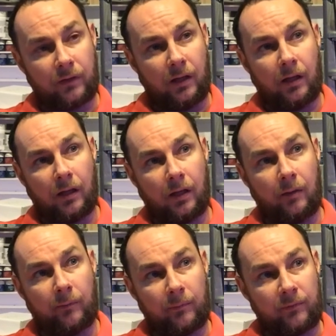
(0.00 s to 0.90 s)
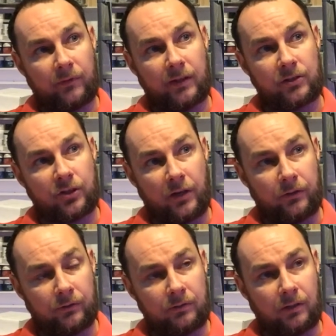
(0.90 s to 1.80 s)
for this
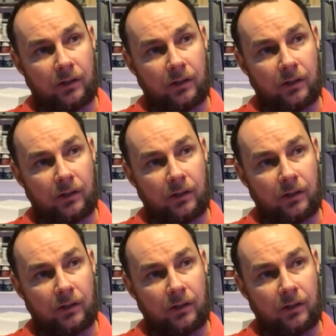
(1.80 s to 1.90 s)
channel,